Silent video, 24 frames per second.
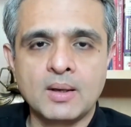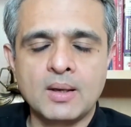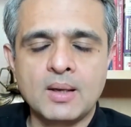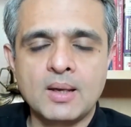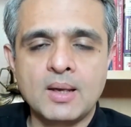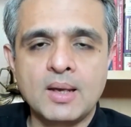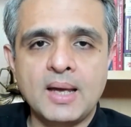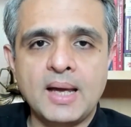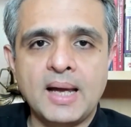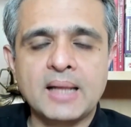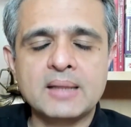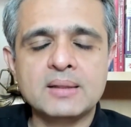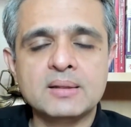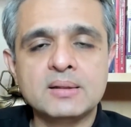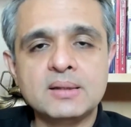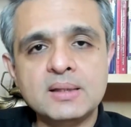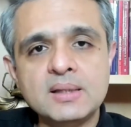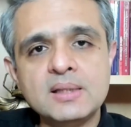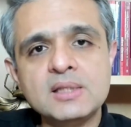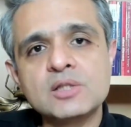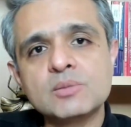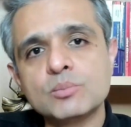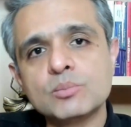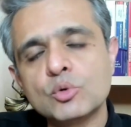And
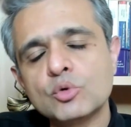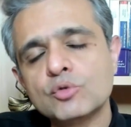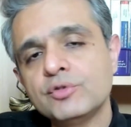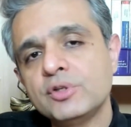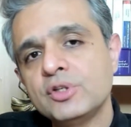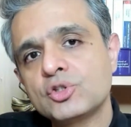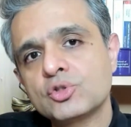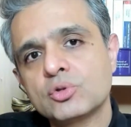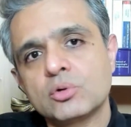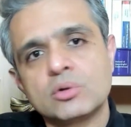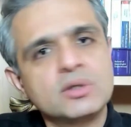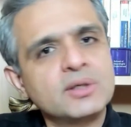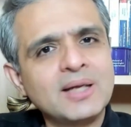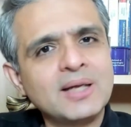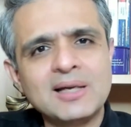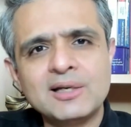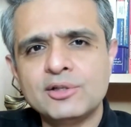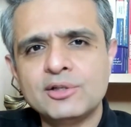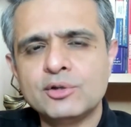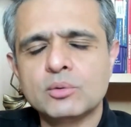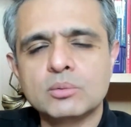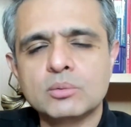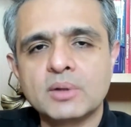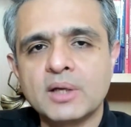these movies should tell
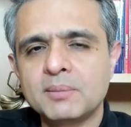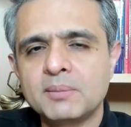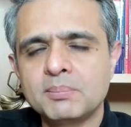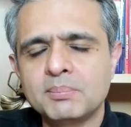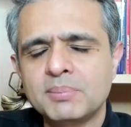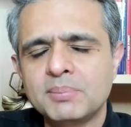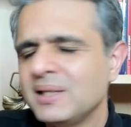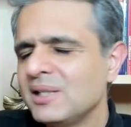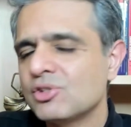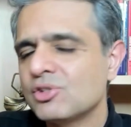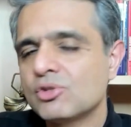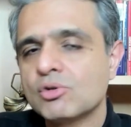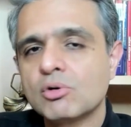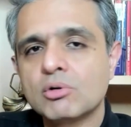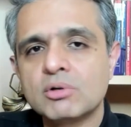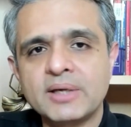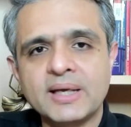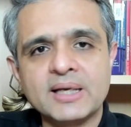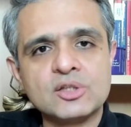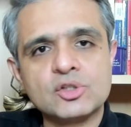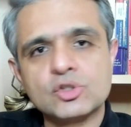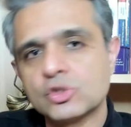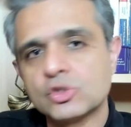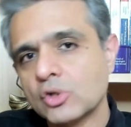you that please don't
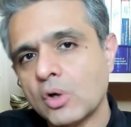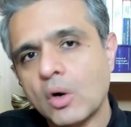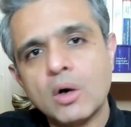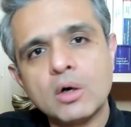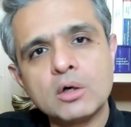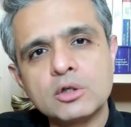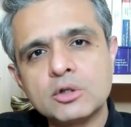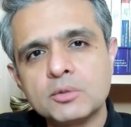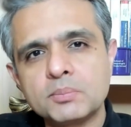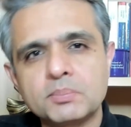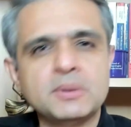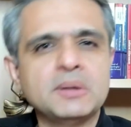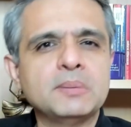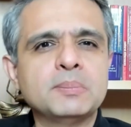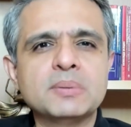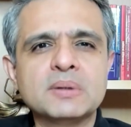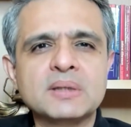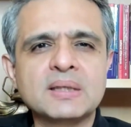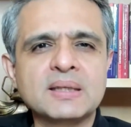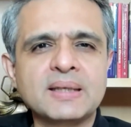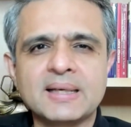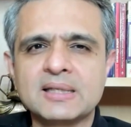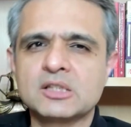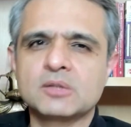exalt people
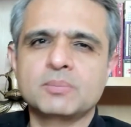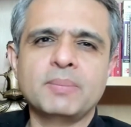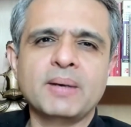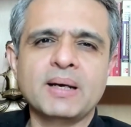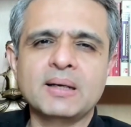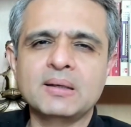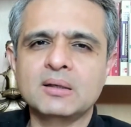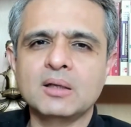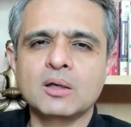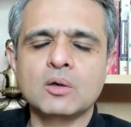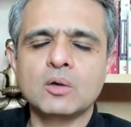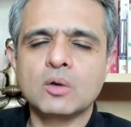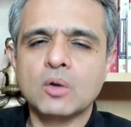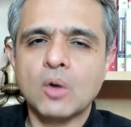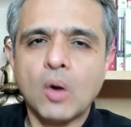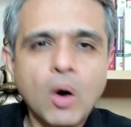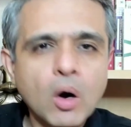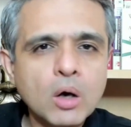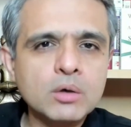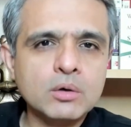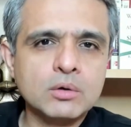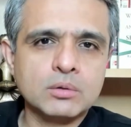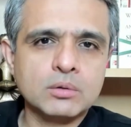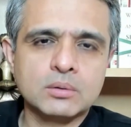and expect a
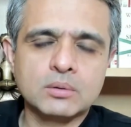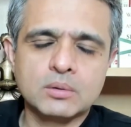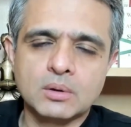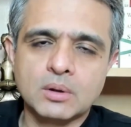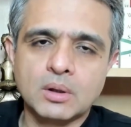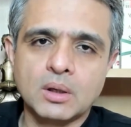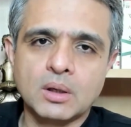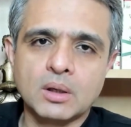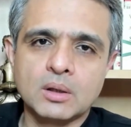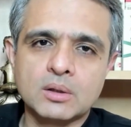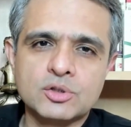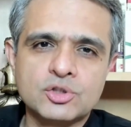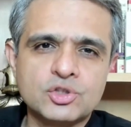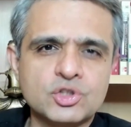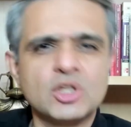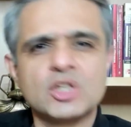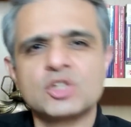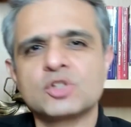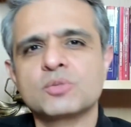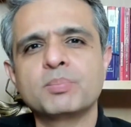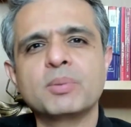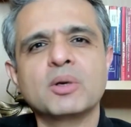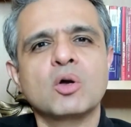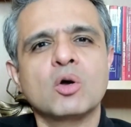lot
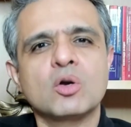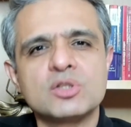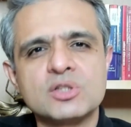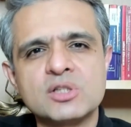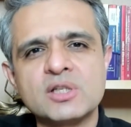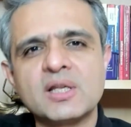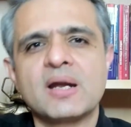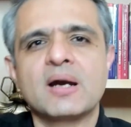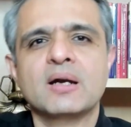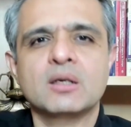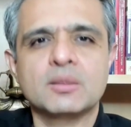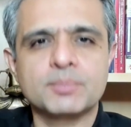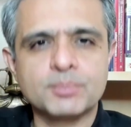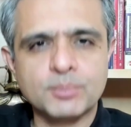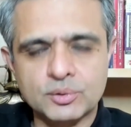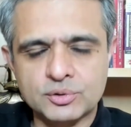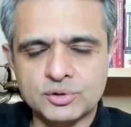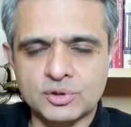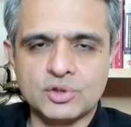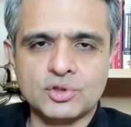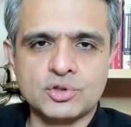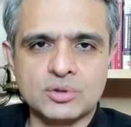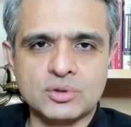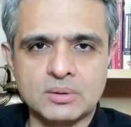just because they're at a
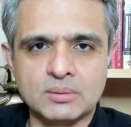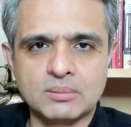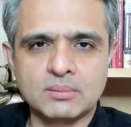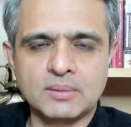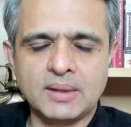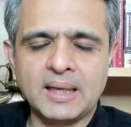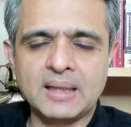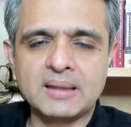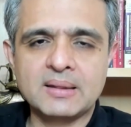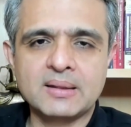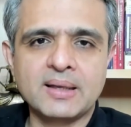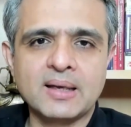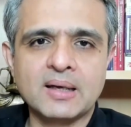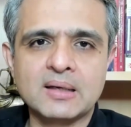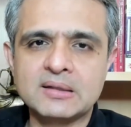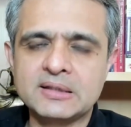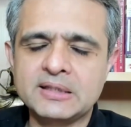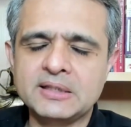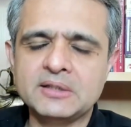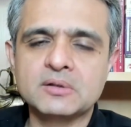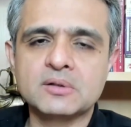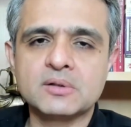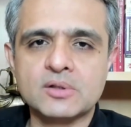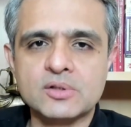position and they are
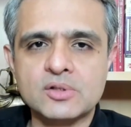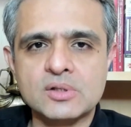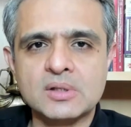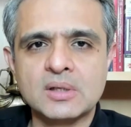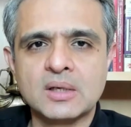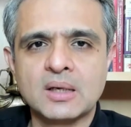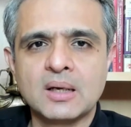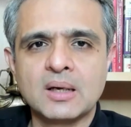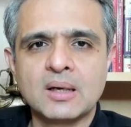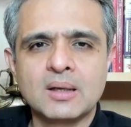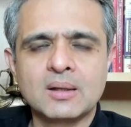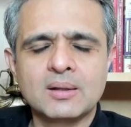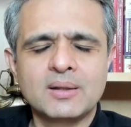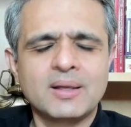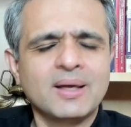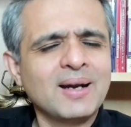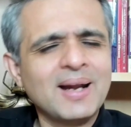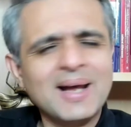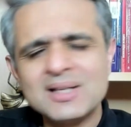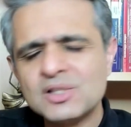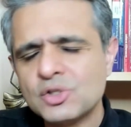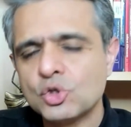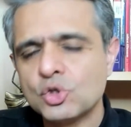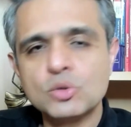leaders. They're
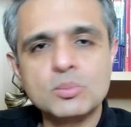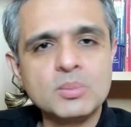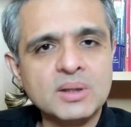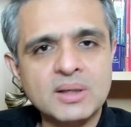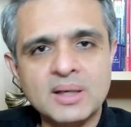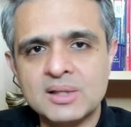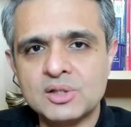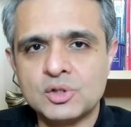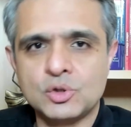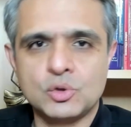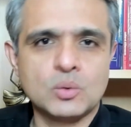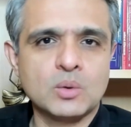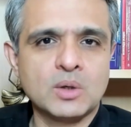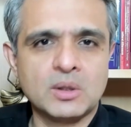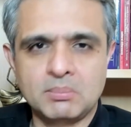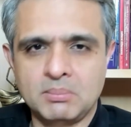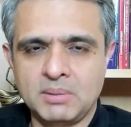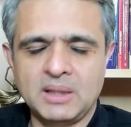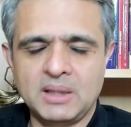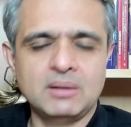as human as you and me.